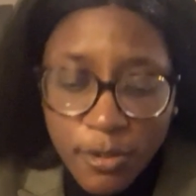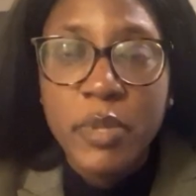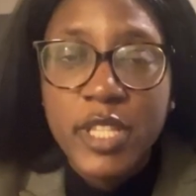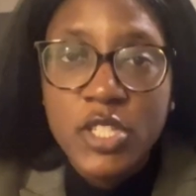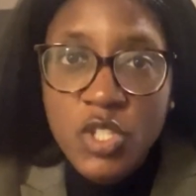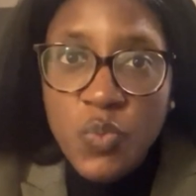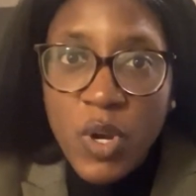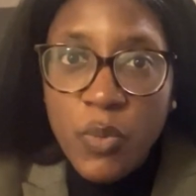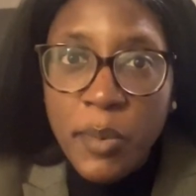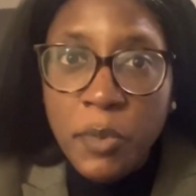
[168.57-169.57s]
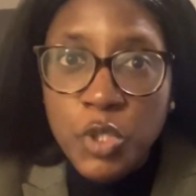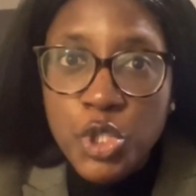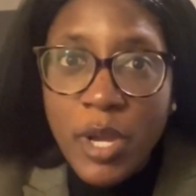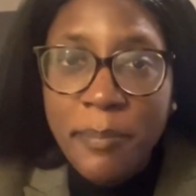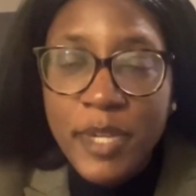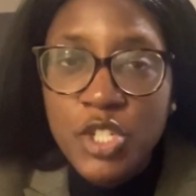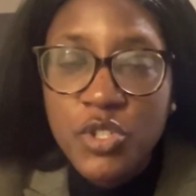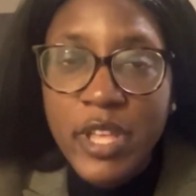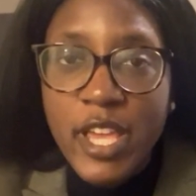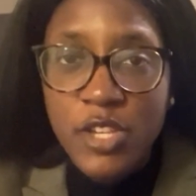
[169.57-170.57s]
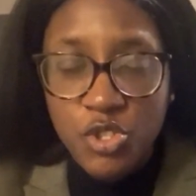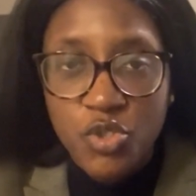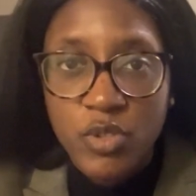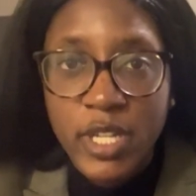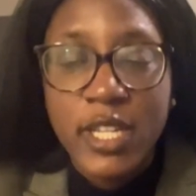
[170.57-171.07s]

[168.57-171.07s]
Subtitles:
But this is where we will jump into the history.